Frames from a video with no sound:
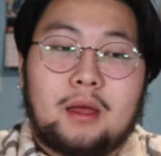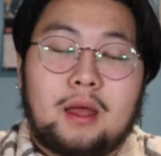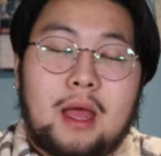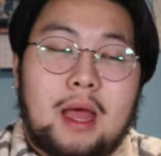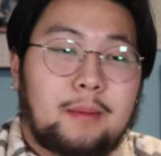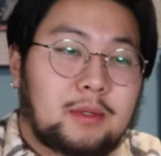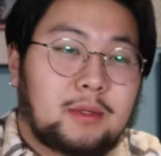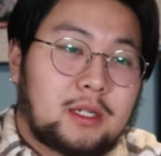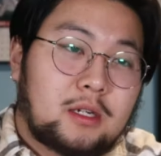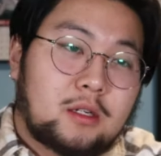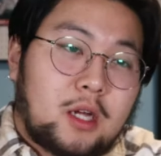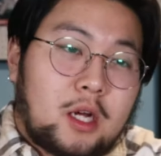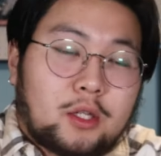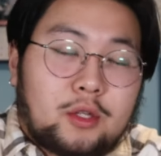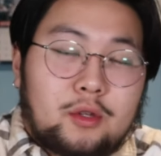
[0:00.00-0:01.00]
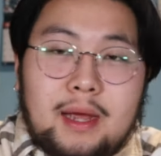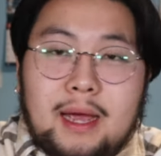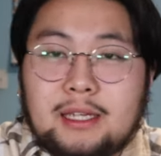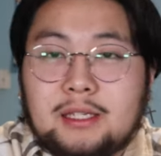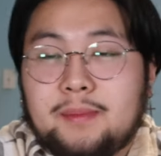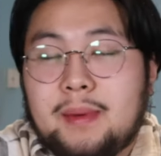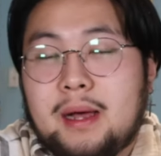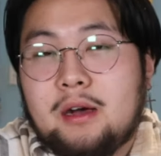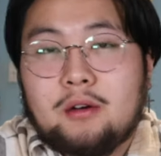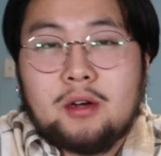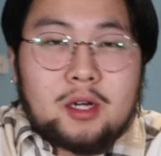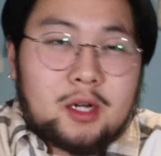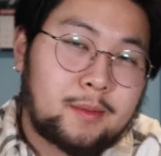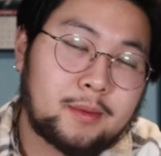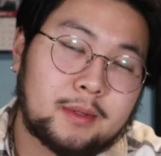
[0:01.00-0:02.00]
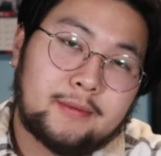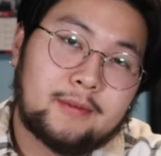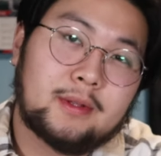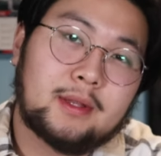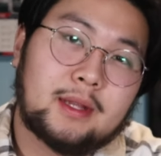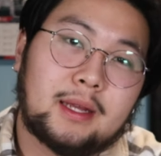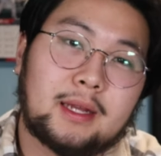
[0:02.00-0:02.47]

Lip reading: I'm just going to talk to you guys about a couple of different things,